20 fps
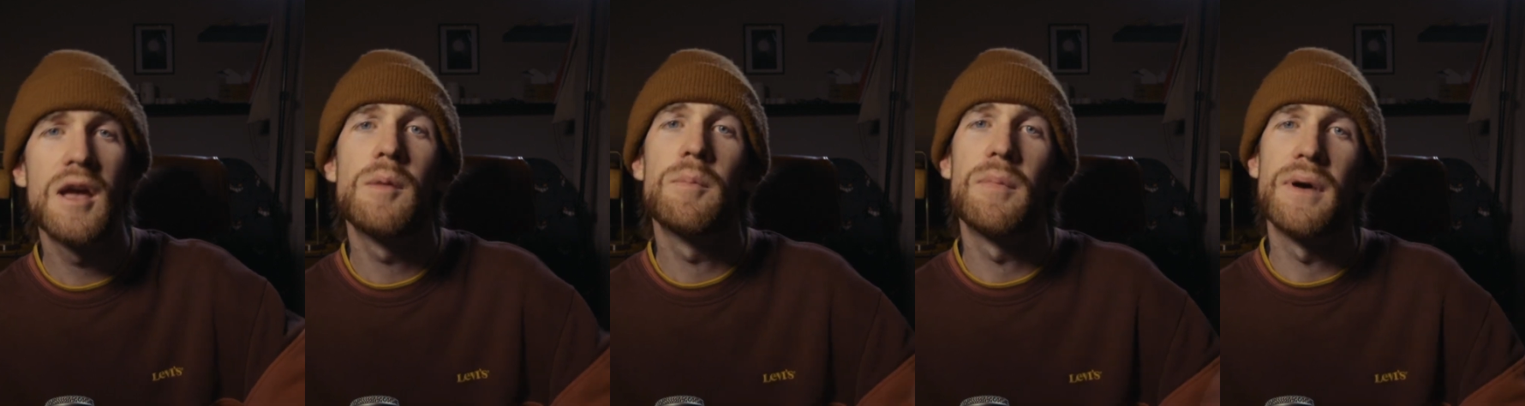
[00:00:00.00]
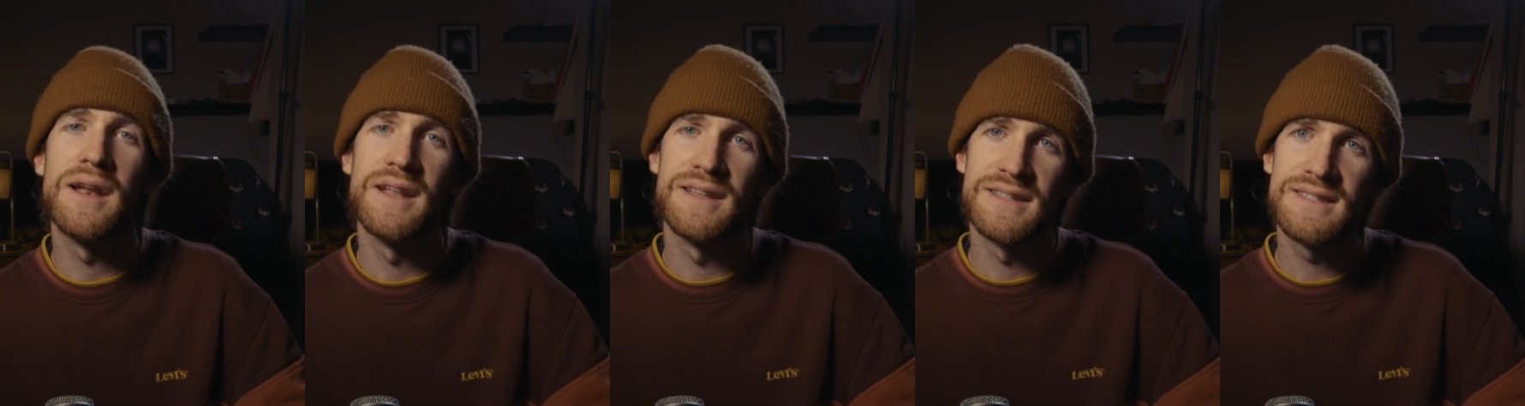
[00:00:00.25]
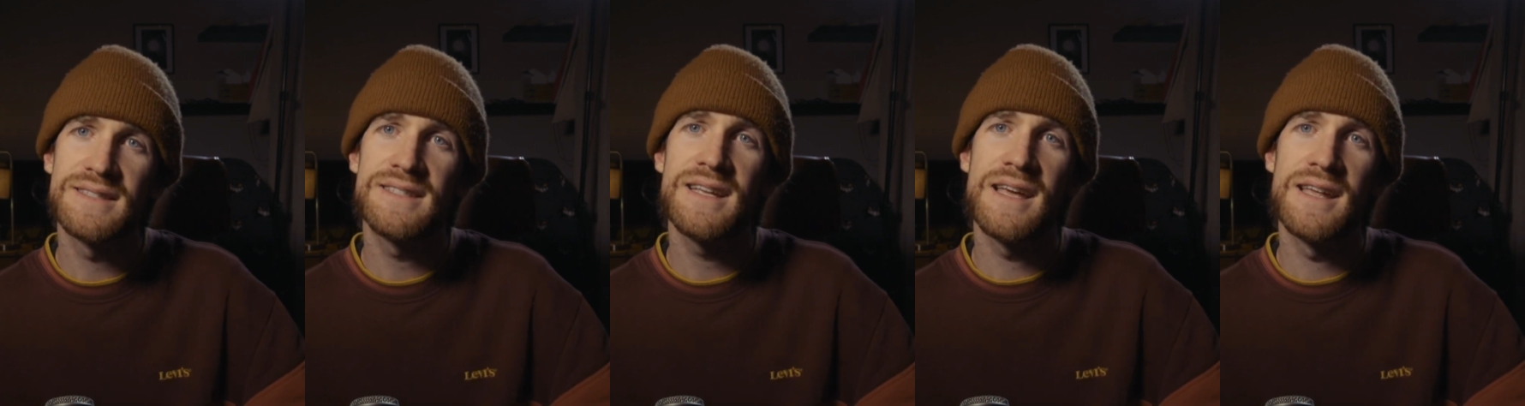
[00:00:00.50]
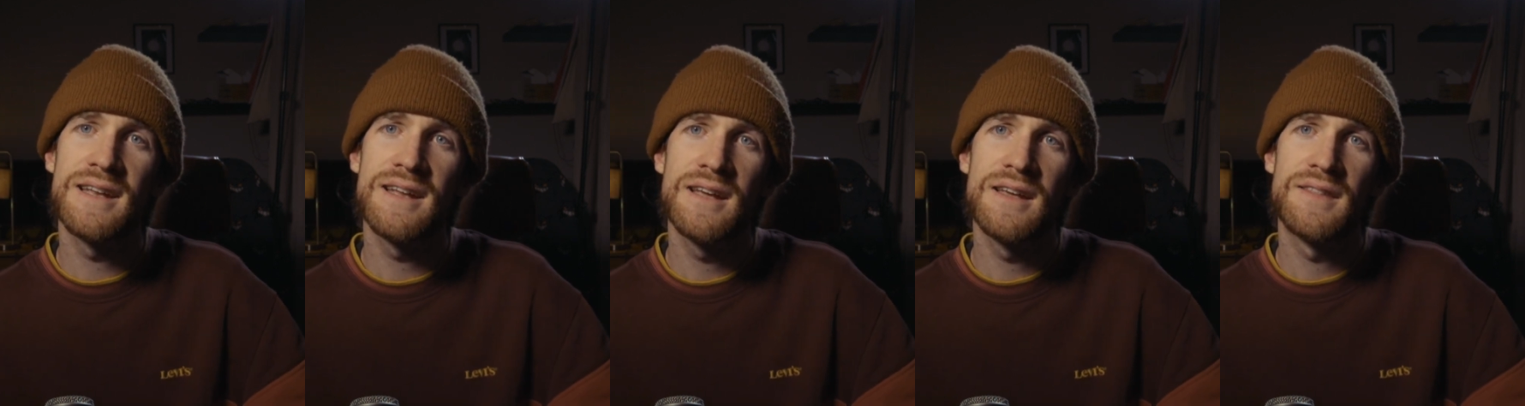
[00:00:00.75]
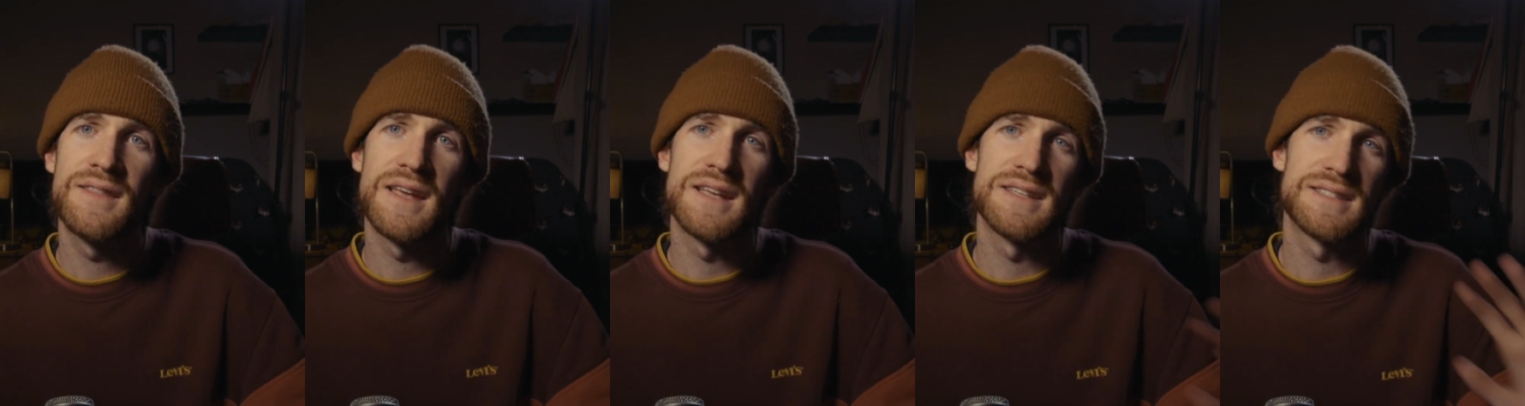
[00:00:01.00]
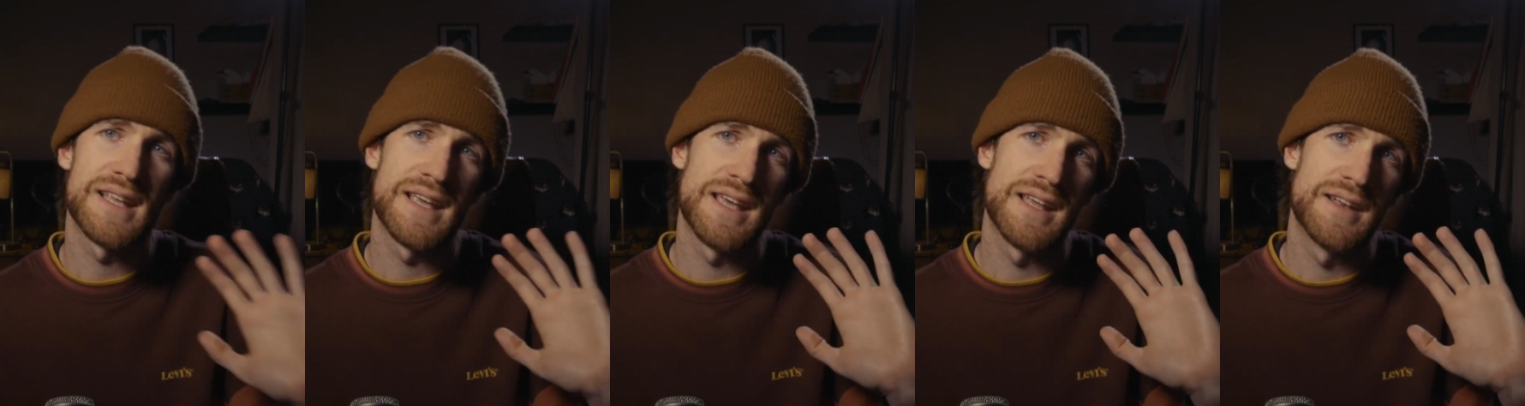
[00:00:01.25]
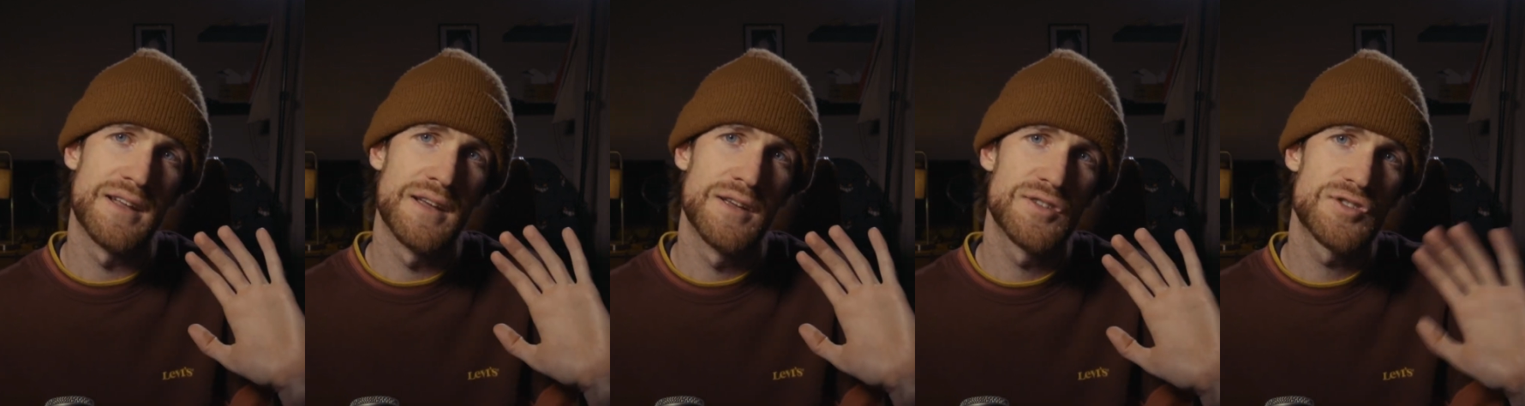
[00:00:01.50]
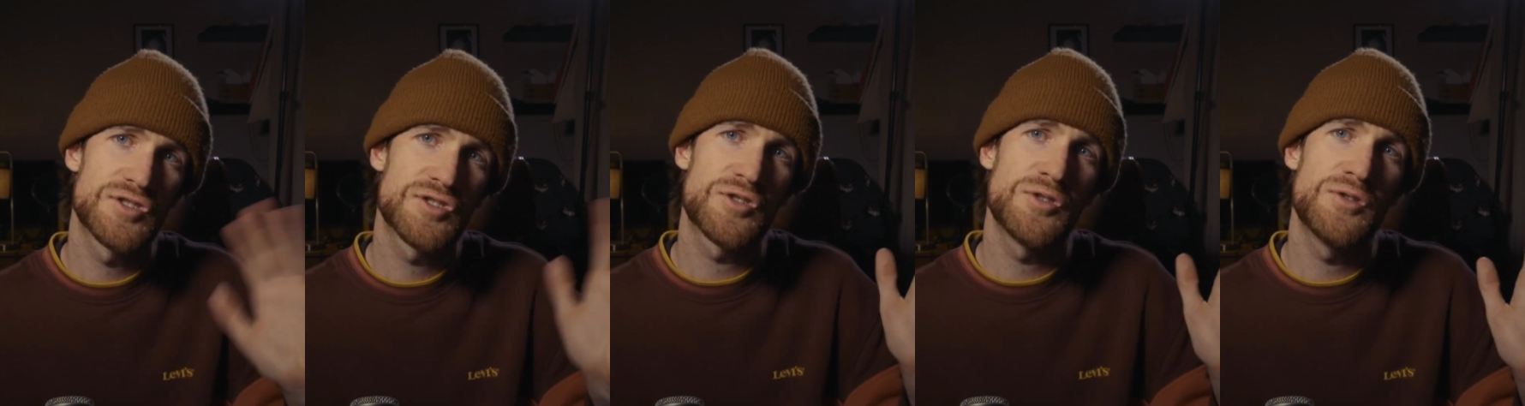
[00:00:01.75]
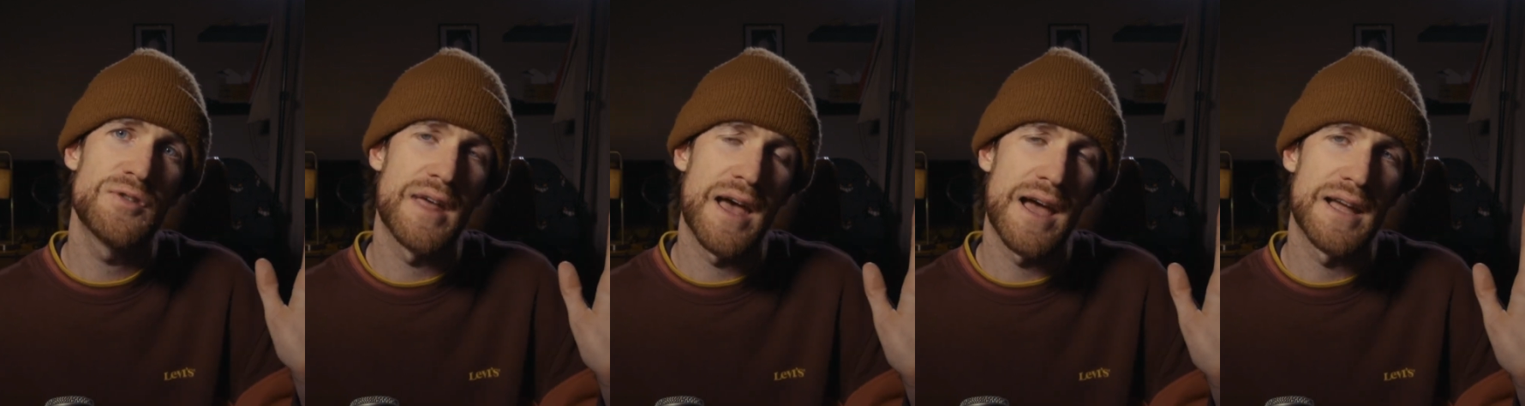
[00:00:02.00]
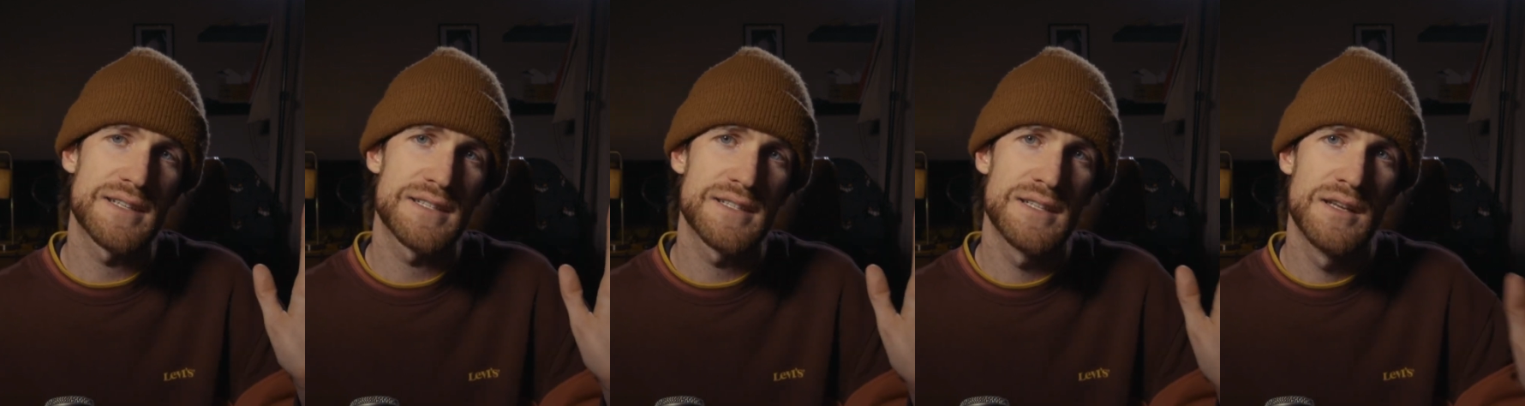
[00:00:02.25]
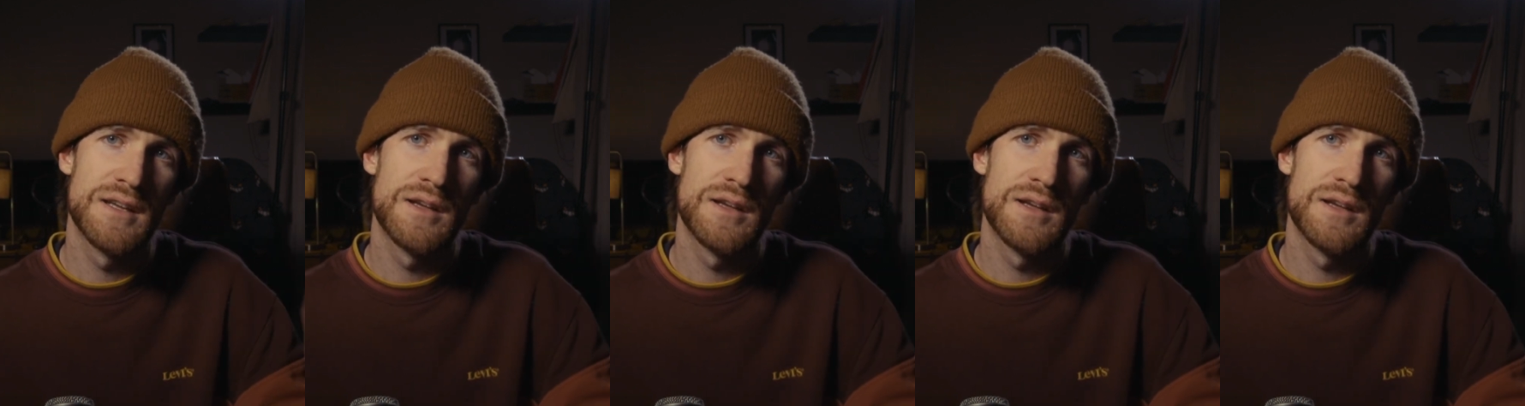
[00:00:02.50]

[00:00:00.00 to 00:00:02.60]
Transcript: but instead they said, screw that,